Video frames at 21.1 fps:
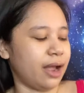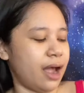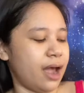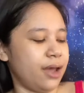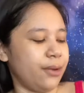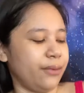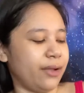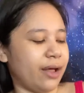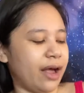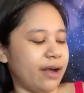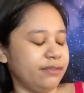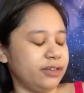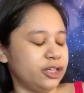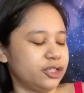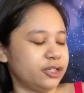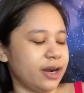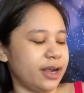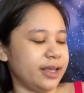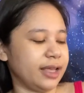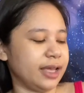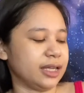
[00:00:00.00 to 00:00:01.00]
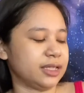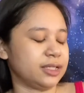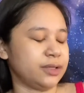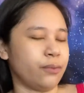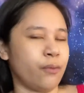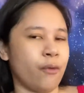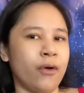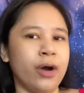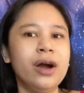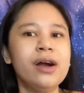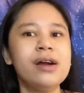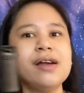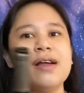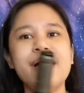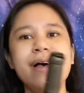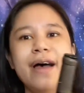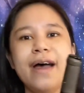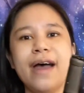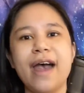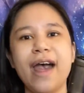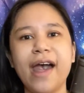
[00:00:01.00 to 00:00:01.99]
I will have to try and get some more.
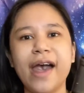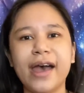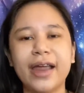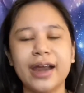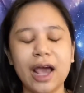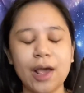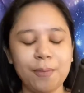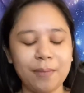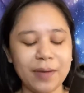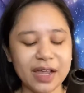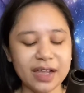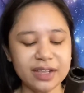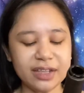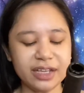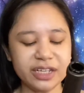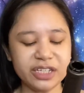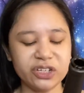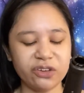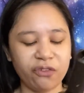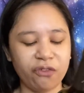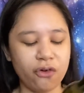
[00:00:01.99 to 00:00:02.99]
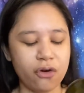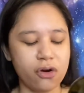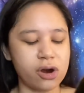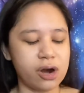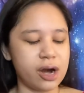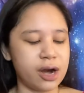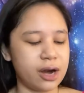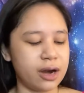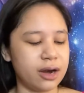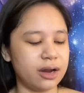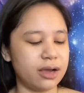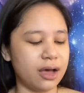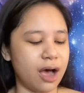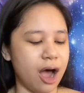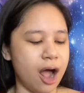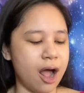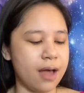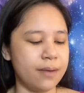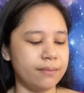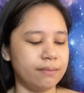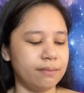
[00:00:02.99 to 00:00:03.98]
And I picked this for
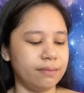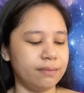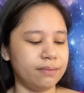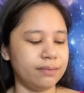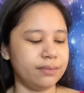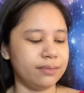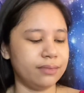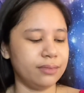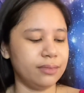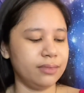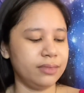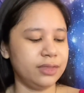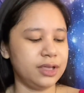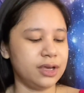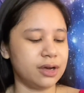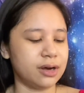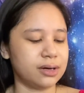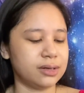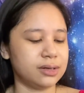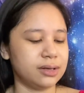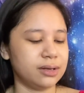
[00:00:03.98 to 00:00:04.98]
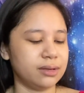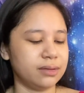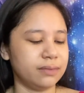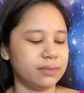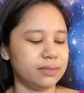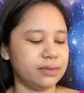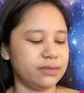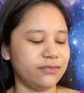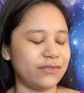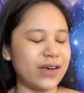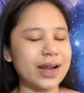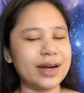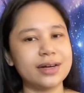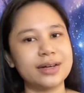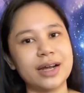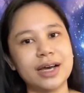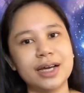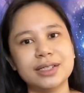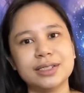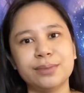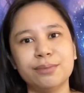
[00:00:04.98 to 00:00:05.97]
the
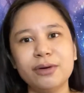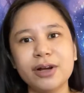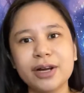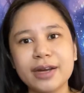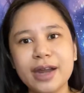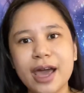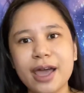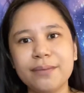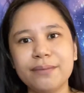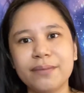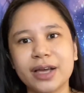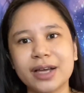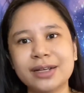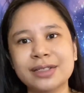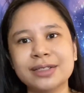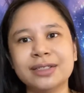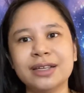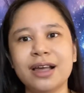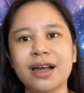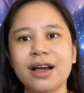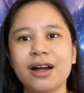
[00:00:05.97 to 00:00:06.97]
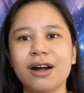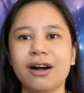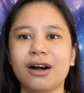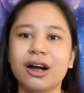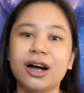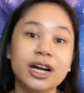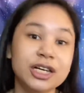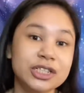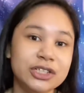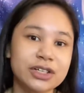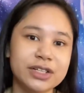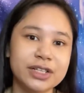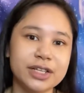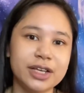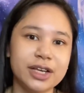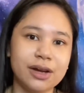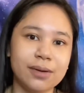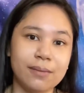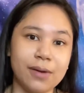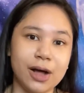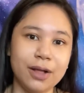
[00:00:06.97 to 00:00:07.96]
Valentine's book night because
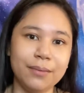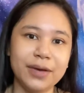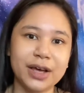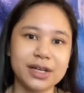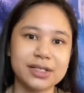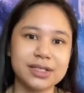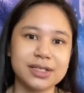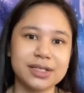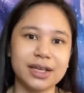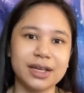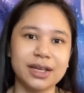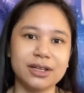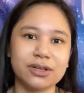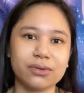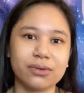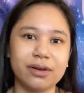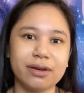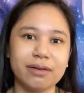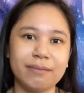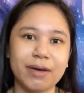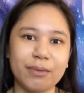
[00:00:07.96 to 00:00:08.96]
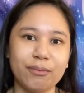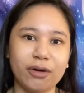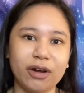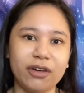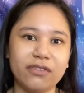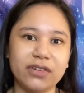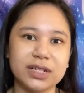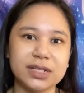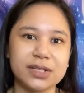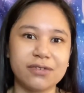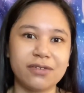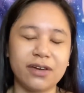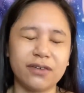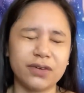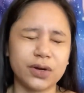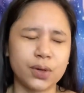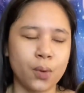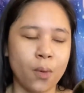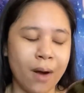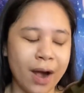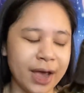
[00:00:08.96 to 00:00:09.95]
Argentinian Malbecs is one of my boyfriend's favorite
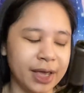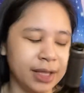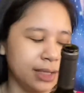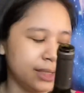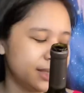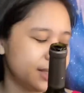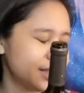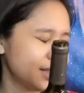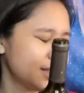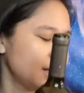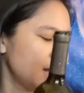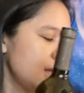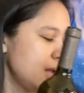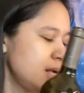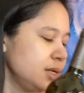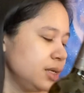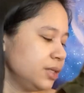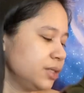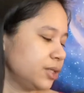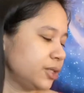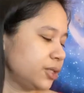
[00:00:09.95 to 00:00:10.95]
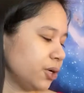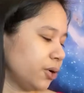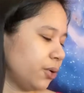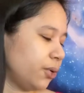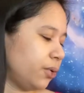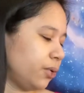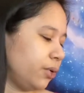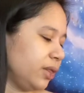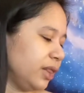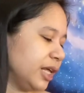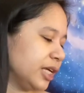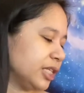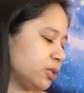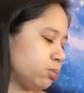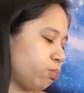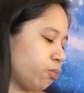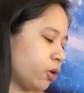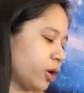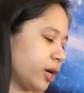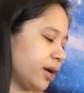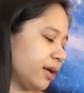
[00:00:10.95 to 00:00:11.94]
wines. So let's
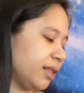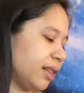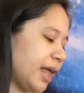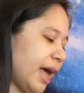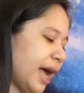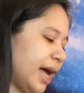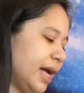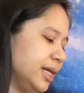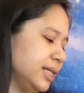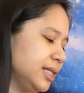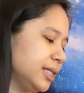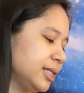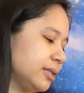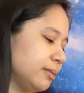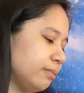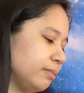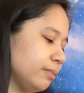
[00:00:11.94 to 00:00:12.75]
pour a glass.